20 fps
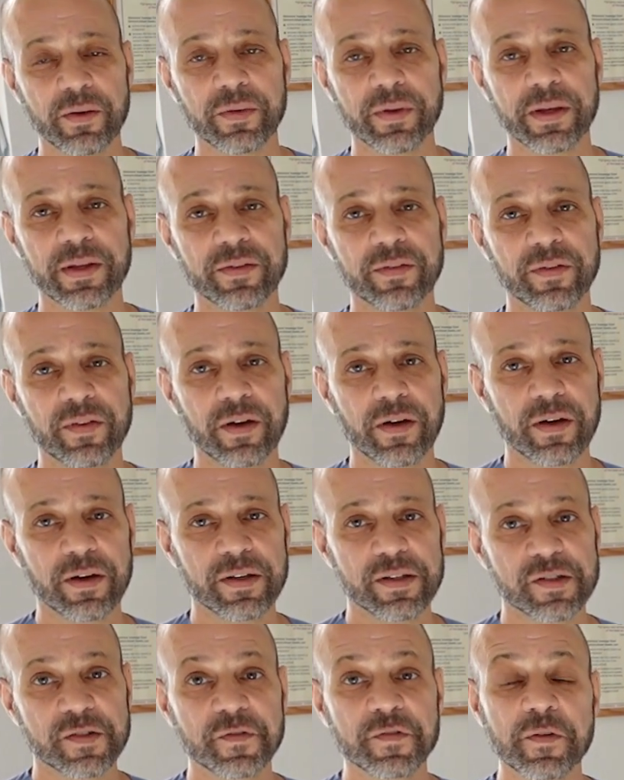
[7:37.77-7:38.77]
that
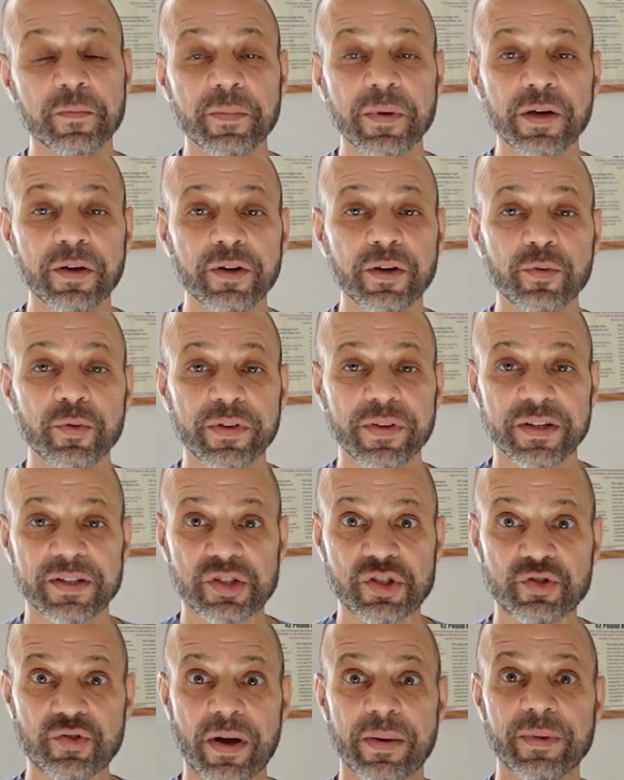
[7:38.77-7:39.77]
is familiar with
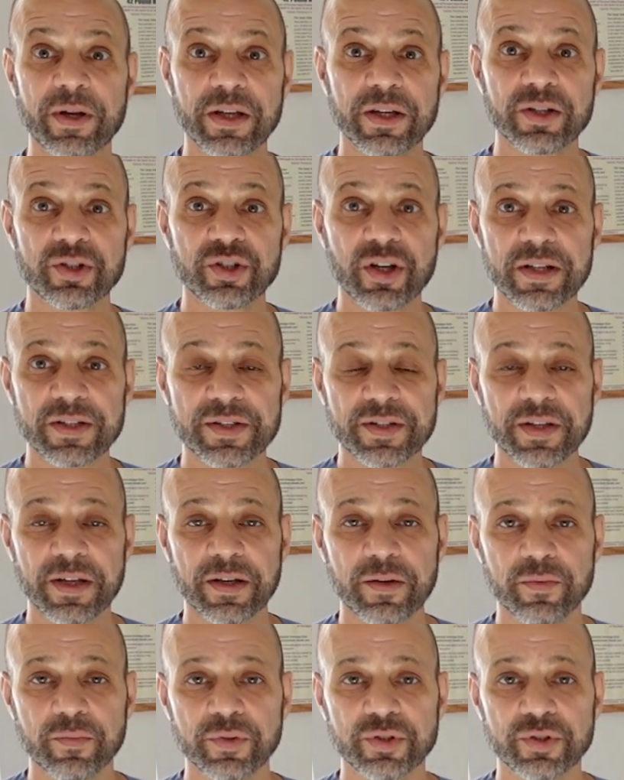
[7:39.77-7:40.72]
extremity adjusting,